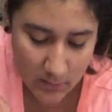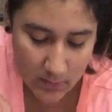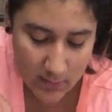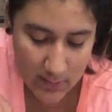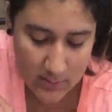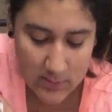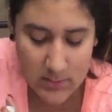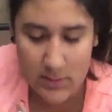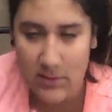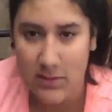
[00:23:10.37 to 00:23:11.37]
on the weekends
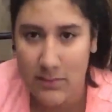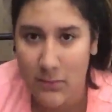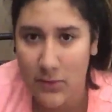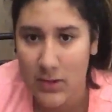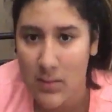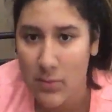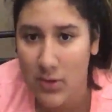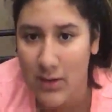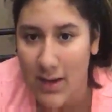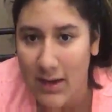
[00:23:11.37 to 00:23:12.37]
just because I'm really
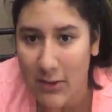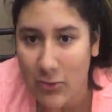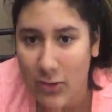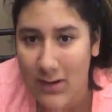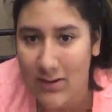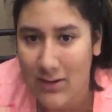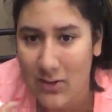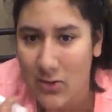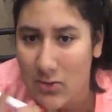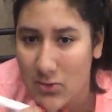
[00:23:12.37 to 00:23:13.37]
bored and I need friends
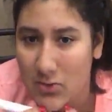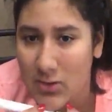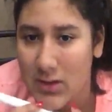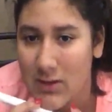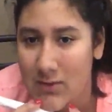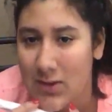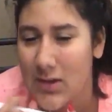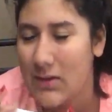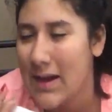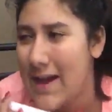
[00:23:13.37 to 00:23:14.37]
and social.
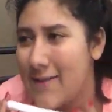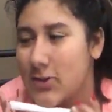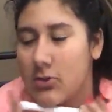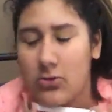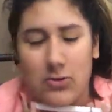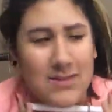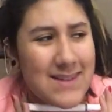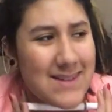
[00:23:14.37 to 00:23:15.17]
Even though I have social